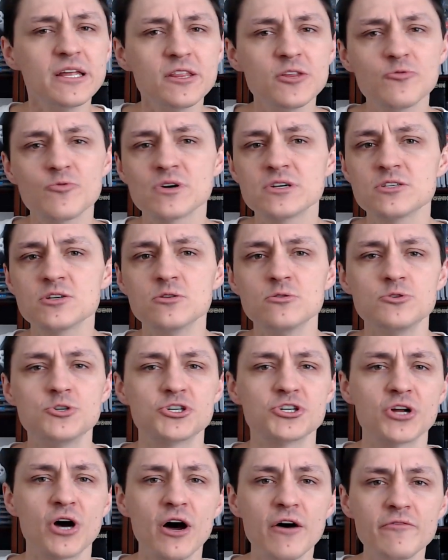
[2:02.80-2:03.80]
the
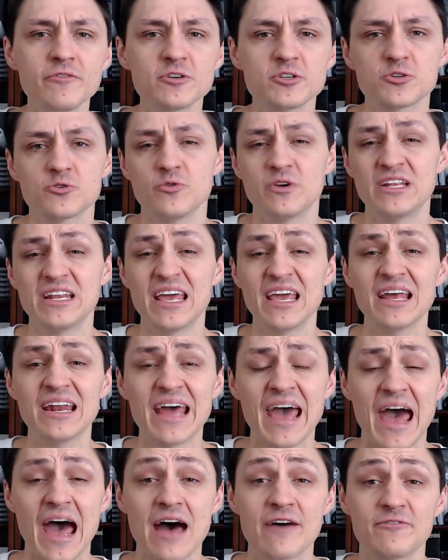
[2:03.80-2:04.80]
resolution of the screen in
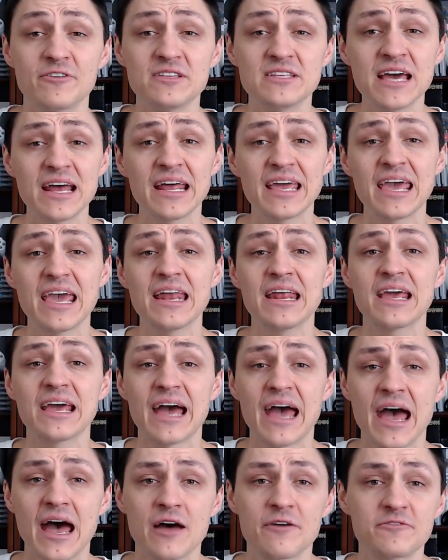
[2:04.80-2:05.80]
half and dedicating a
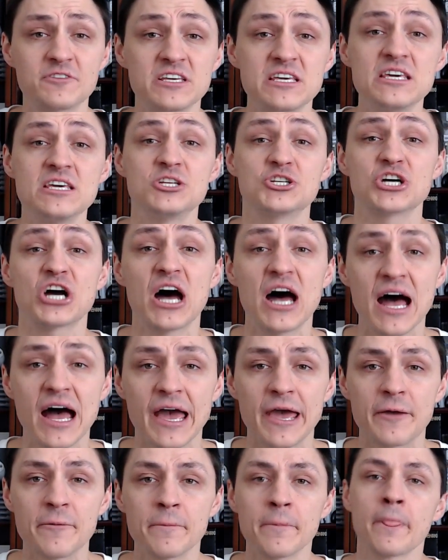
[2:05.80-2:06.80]
half to each
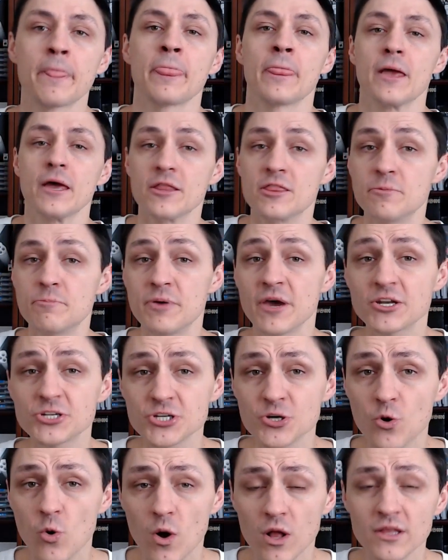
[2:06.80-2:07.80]
eye. The
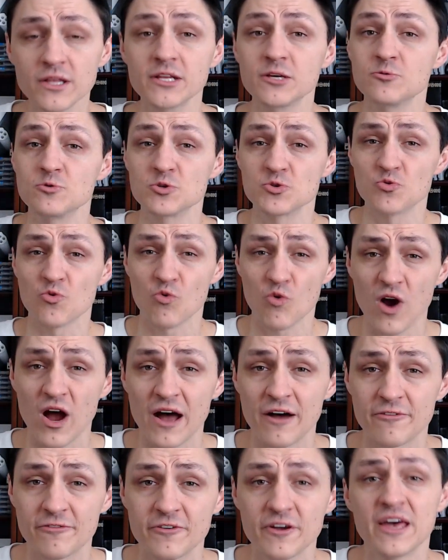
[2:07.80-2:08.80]
picture quality was
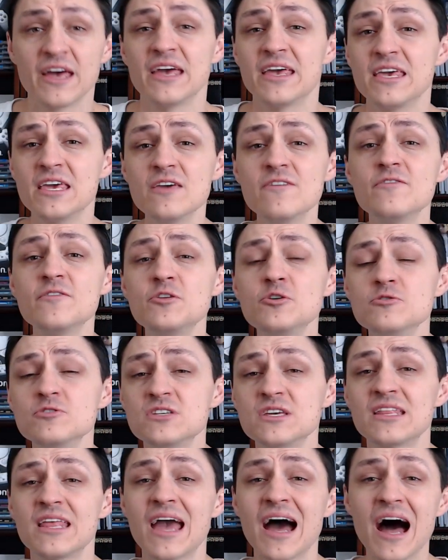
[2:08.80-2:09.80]
rough, even
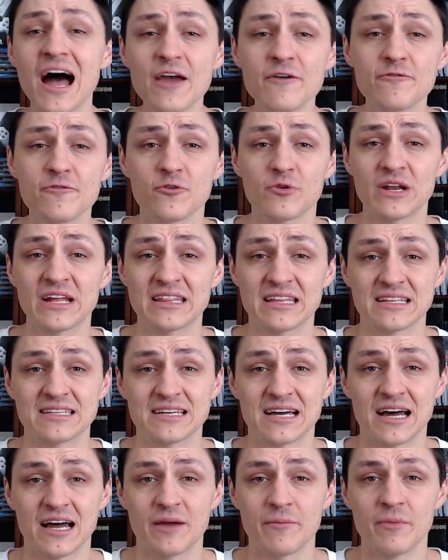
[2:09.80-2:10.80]
using the iPhone at the
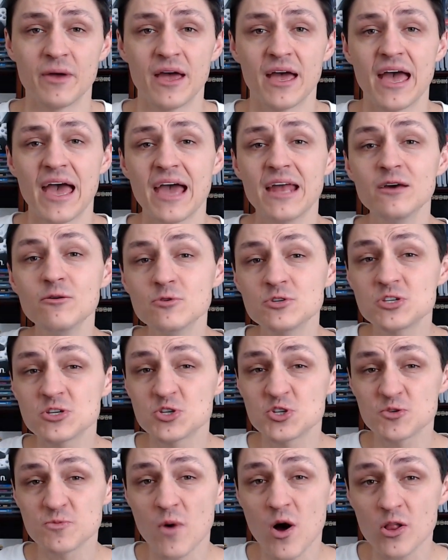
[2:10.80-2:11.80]
time, and it was a
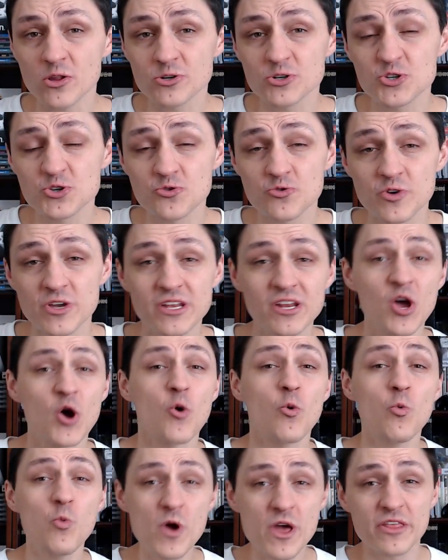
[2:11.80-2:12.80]
smaller screen
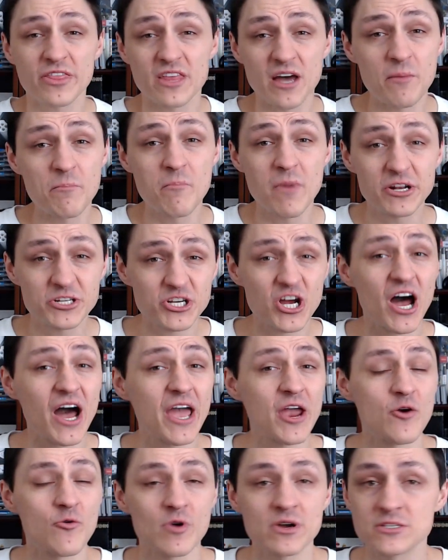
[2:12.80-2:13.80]
with a much
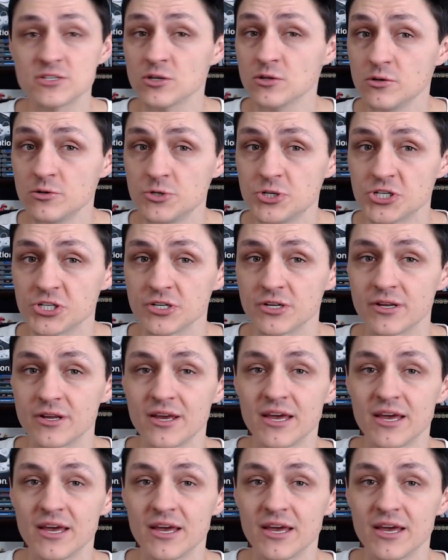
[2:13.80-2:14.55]
higher resolution.